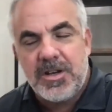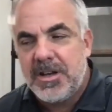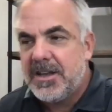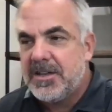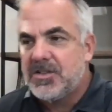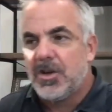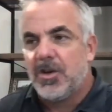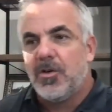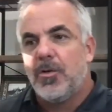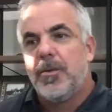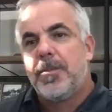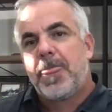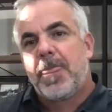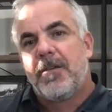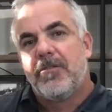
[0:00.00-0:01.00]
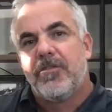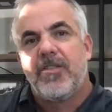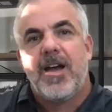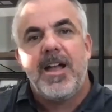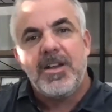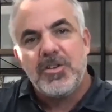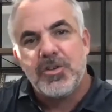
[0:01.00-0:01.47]
And so
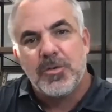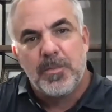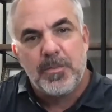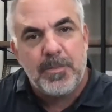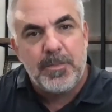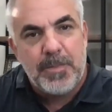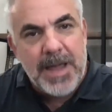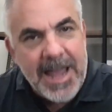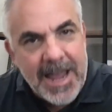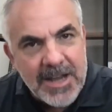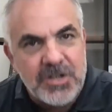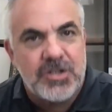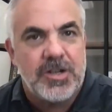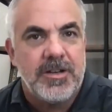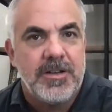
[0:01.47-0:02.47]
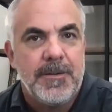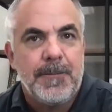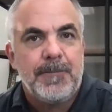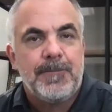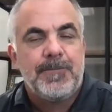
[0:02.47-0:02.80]
find your passion